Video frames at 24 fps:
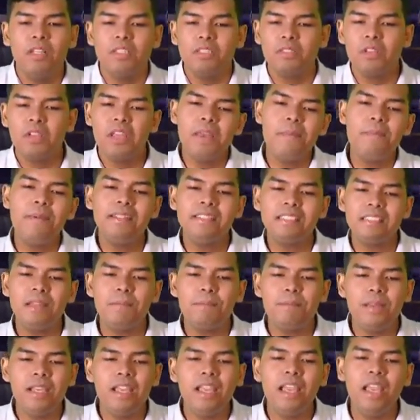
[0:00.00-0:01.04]
So, ibig
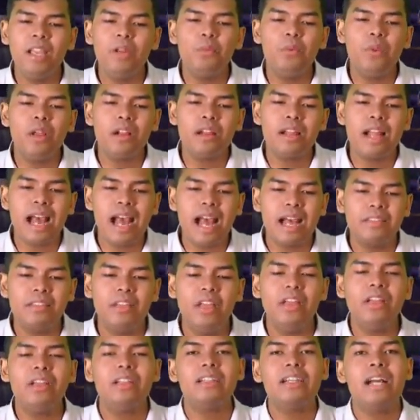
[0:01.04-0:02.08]
sabihin, we are
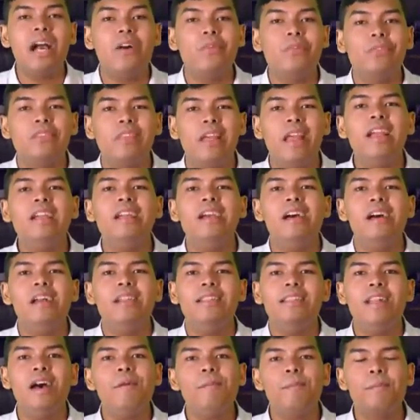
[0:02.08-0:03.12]
adding counting
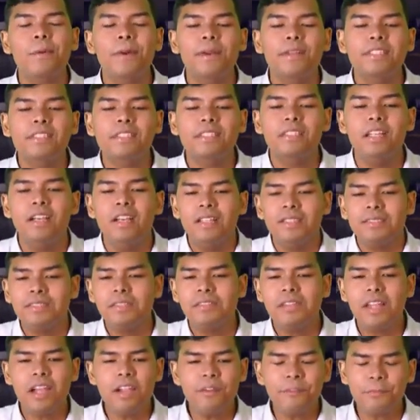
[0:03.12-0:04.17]
numbers.
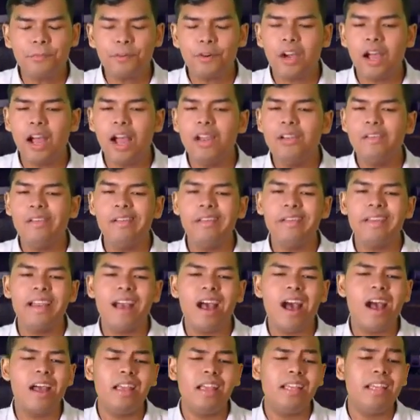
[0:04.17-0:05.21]
So, therefore, ano yung
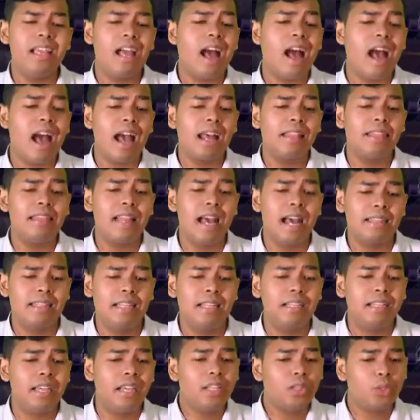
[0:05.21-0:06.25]
i-add
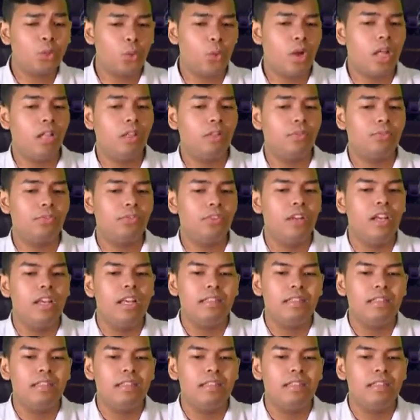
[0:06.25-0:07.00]
natin kay twelve?